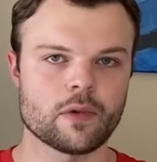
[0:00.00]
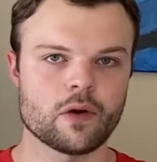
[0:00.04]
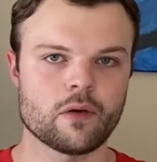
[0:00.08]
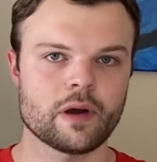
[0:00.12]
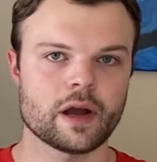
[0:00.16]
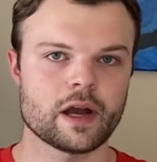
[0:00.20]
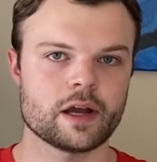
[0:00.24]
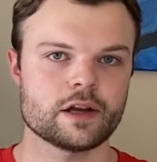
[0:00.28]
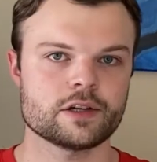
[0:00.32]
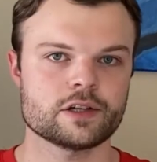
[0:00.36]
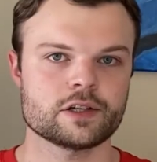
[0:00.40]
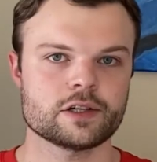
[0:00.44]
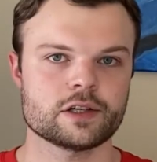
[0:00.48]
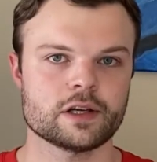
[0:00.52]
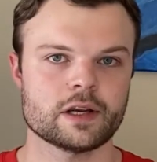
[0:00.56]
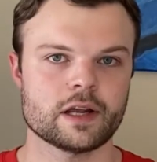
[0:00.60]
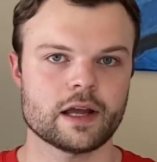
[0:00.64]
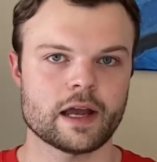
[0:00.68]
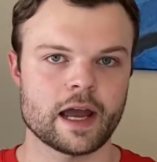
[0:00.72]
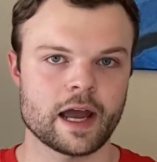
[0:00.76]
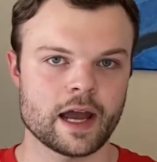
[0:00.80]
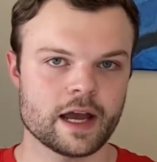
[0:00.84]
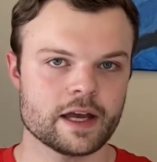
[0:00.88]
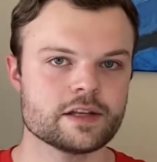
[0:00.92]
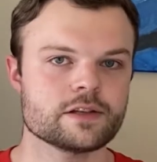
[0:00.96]
Moash
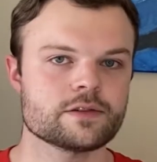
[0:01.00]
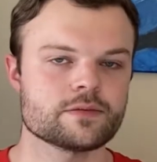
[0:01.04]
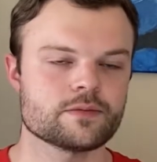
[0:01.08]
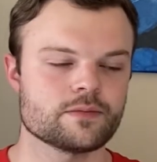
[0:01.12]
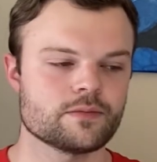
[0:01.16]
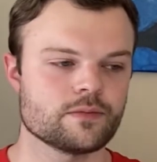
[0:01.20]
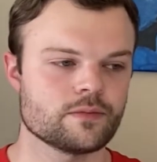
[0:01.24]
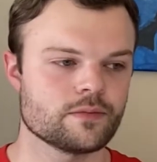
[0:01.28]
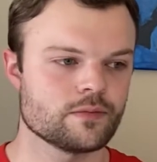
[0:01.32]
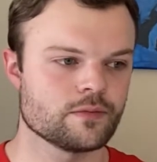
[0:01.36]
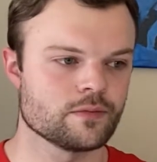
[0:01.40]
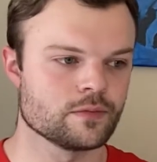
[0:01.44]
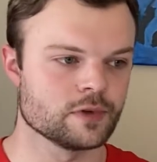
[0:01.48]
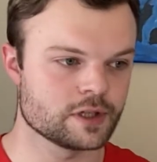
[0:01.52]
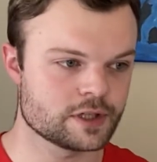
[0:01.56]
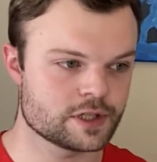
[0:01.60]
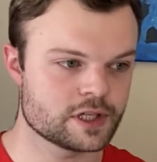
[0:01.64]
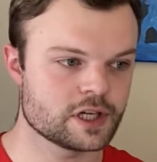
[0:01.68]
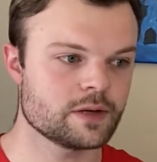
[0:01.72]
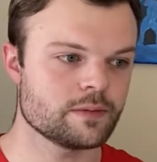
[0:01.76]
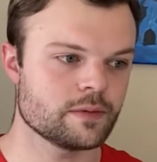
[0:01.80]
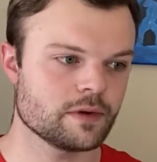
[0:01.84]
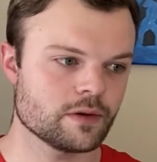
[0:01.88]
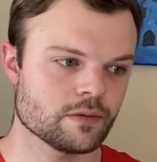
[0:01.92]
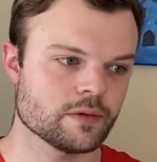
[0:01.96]
has
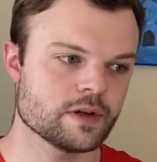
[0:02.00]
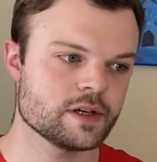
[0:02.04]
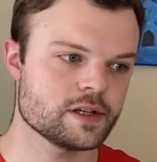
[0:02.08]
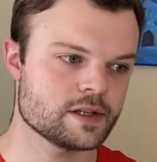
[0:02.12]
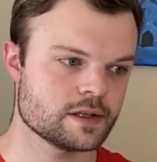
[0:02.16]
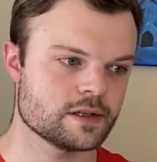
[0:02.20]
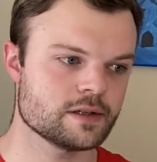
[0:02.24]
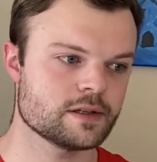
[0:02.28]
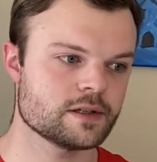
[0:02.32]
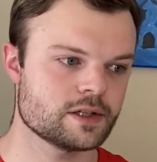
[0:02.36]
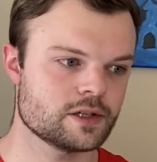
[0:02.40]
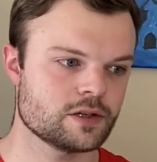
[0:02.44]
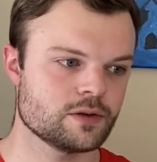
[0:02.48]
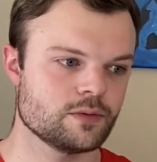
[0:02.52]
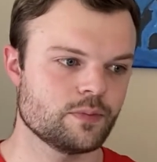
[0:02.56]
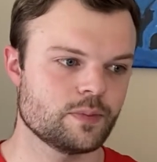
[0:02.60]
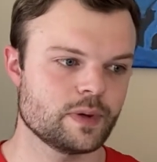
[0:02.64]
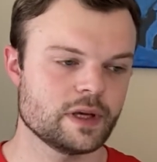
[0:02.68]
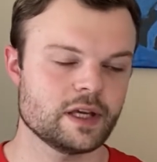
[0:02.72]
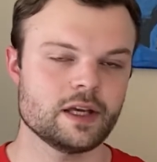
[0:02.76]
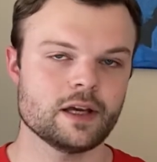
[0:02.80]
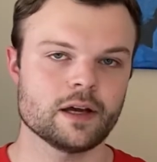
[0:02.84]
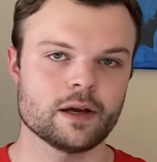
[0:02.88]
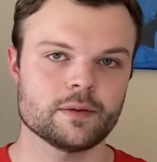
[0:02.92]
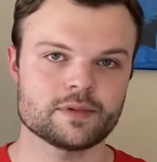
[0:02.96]
legitimate reason to
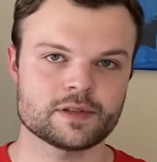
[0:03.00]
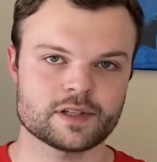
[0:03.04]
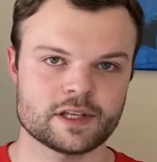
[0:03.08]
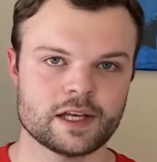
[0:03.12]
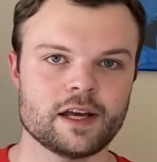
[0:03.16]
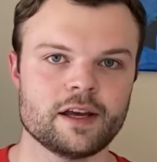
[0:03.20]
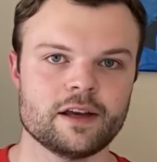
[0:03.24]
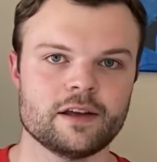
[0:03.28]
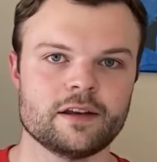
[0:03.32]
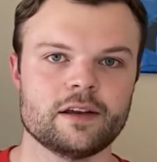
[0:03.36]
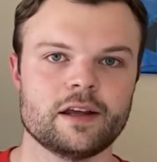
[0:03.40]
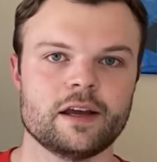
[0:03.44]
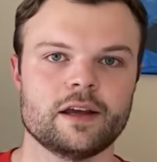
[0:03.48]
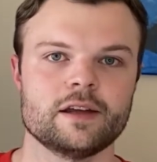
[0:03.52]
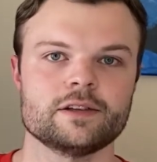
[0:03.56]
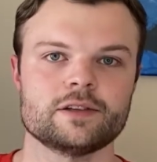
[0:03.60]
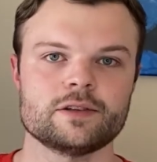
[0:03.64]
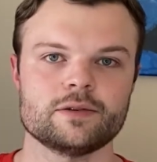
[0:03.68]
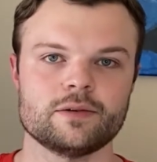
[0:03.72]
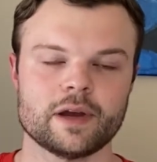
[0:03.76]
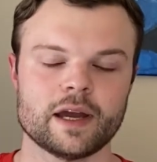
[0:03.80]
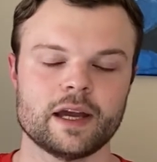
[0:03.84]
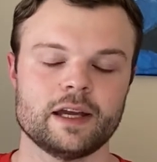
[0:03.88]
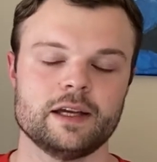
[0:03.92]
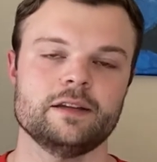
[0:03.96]
be upset and
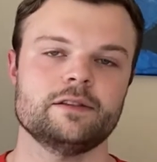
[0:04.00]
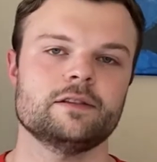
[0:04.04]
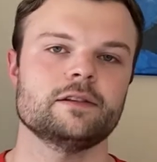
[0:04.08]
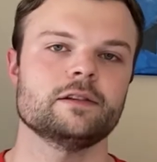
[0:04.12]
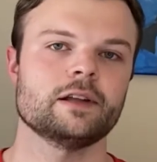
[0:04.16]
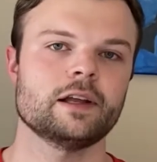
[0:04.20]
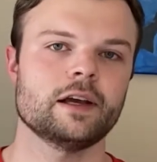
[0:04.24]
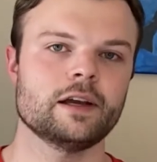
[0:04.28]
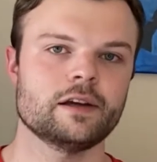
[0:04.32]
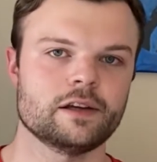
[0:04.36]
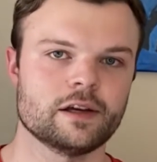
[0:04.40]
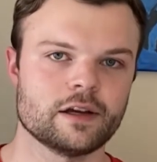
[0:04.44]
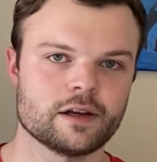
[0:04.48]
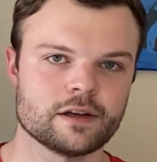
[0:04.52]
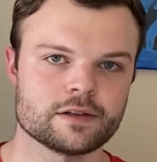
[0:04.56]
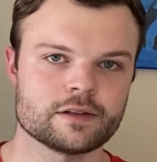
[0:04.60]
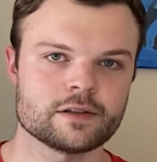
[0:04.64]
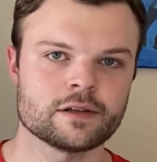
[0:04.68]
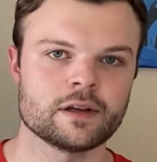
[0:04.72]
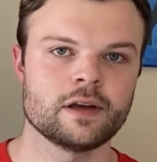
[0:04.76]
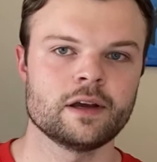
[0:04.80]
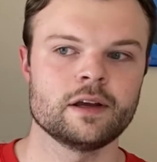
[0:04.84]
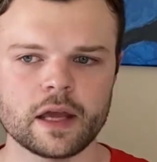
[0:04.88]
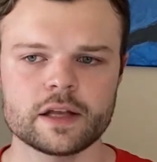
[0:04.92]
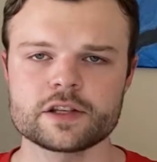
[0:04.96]
to hate the Light
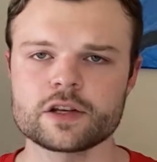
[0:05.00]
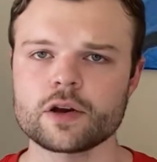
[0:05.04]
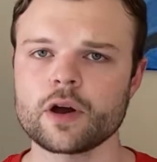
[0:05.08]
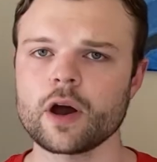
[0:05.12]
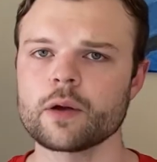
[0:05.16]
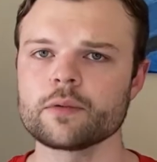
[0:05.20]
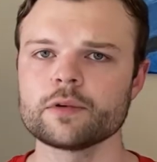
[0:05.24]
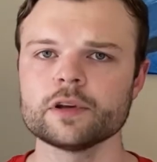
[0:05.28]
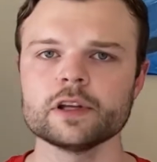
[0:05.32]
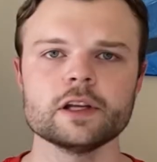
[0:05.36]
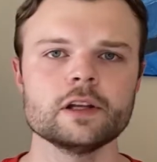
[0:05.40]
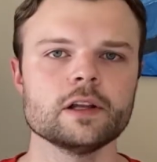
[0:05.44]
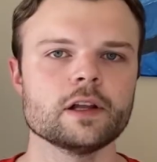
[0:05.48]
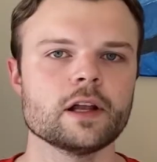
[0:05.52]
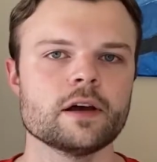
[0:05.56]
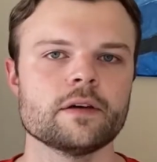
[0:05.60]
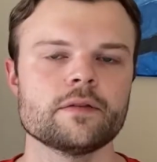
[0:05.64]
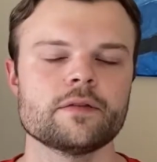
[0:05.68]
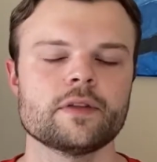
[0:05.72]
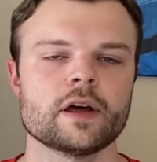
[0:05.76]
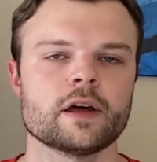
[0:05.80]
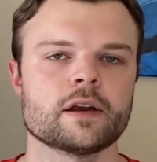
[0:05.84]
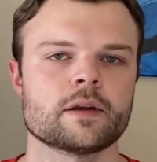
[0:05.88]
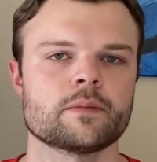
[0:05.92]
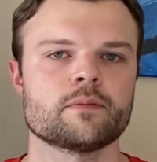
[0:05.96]
Eyes. And so I really
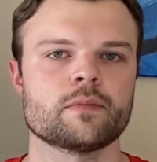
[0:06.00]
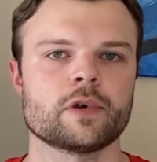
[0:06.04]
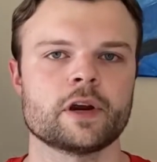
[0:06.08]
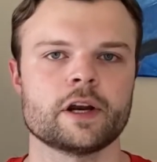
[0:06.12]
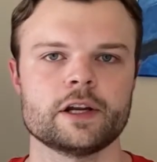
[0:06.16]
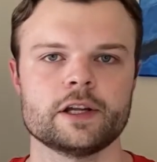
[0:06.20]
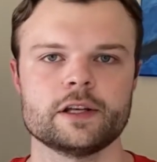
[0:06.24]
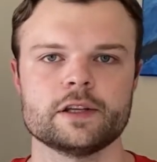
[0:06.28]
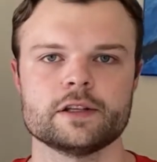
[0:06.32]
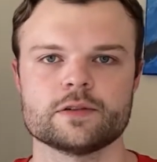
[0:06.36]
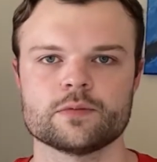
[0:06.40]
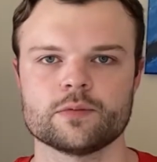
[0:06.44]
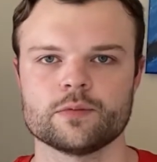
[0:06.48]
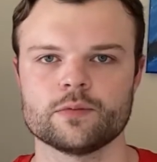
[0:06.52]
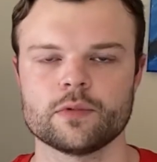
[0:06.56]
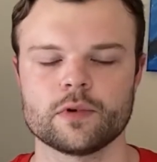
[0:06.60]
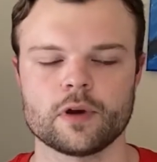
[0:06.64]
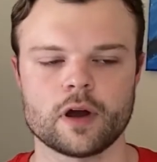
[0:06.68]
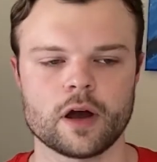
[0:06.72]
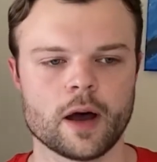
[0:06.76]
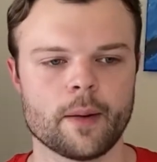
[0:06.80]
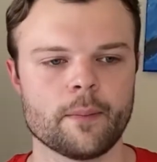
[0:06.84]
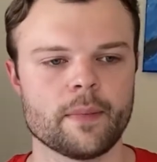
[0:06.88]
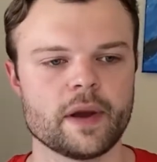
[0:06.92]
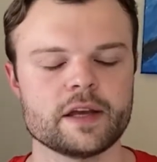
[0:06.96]
love that Brandon's
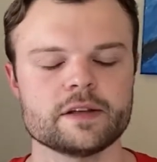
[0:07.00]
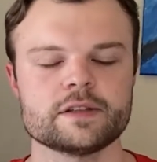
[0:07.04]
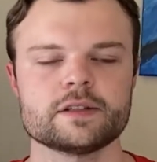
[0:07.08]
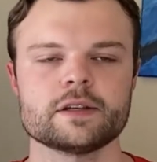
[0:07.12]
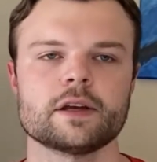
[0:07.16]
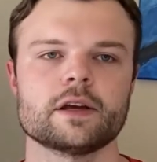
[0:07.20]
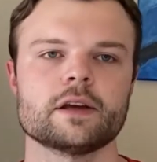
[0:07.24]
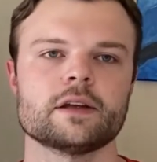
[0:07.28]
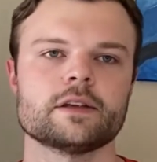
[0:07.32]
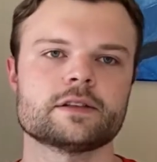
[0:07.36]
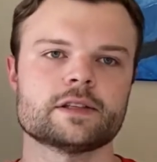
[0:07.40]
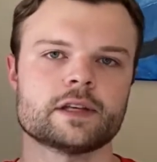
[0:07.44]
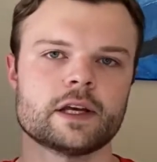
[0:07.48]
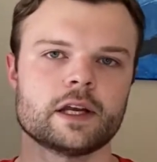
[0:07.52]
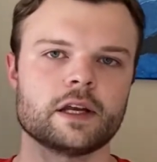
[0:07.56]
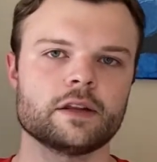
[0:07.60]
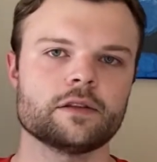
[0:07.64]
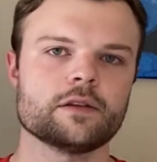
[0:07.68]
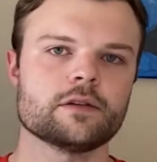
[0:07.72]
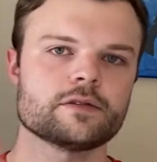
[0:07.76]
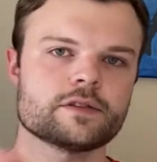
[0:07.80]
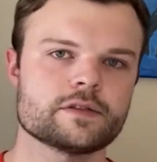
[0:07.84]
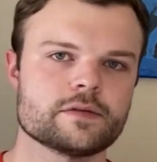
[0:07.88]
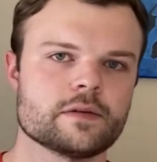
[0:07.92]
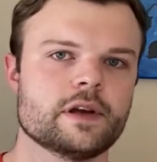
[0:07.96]
amazing at setting
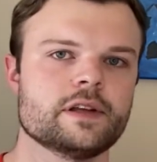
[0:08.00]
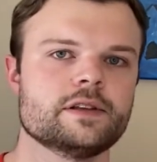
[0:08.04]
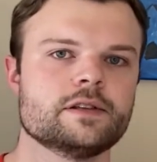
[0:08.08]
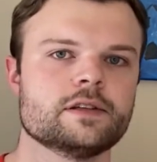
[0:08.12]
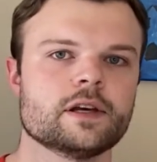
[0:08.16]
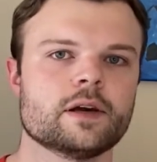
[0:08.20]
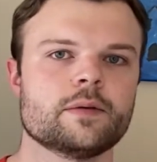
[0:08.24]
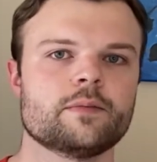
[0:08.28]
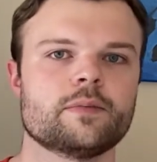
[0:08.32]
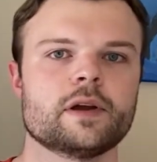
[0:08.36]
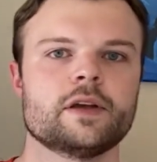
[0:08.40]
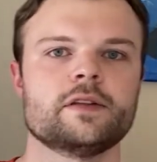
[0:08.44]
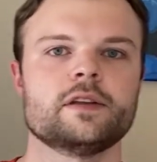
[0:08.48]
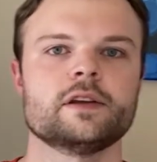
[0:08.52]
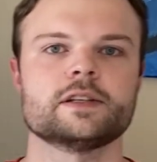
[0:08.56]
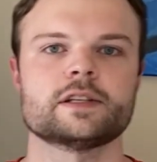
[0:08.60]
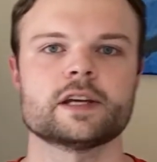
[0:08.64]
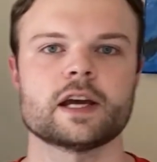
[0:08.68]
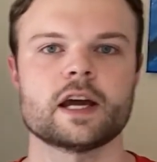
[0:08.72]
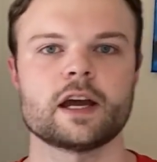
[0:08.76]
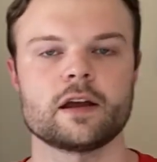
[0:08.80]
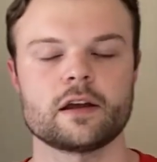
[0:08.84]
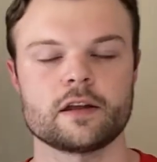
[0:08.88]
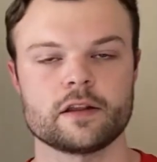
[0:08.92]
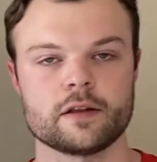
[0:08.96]
those threads up and then
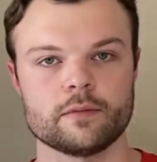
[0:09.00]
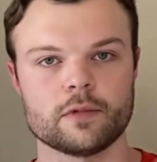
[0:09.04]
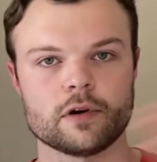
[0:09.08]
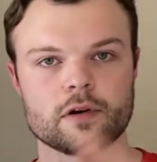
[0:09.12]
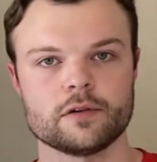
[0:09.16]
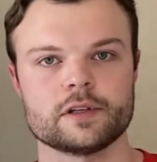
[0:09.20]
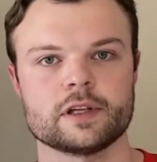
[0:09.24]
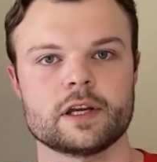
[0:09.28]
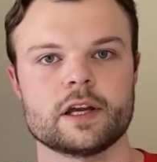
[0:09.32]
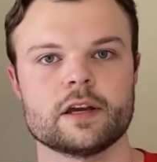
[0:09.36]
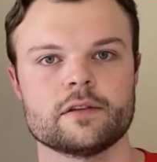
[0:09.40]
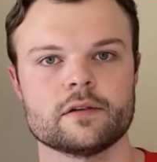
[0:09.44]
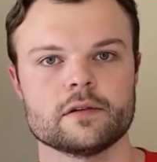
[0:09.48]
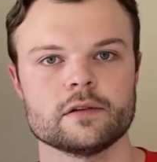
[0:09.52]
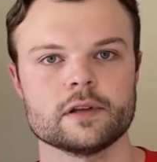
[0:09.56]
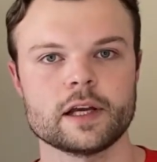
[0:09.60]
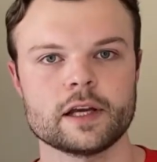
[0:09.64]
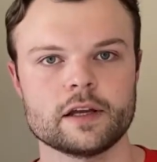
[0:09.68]
tying them all together